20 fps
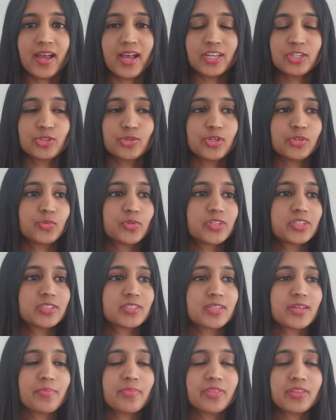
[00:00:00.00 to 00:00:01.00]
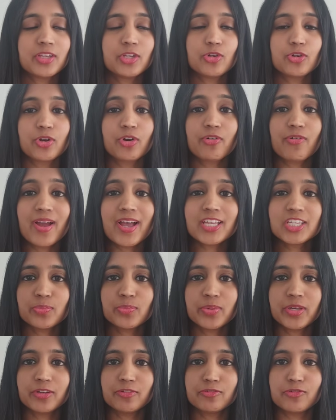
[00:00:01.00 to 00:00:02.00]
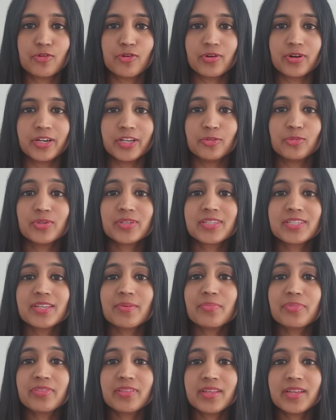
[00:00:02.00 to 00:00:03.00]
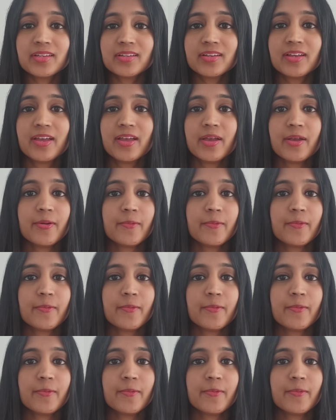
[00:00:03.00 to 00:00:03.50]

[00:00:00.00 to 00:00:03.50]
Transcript: as though it was something you're grasping for. It was something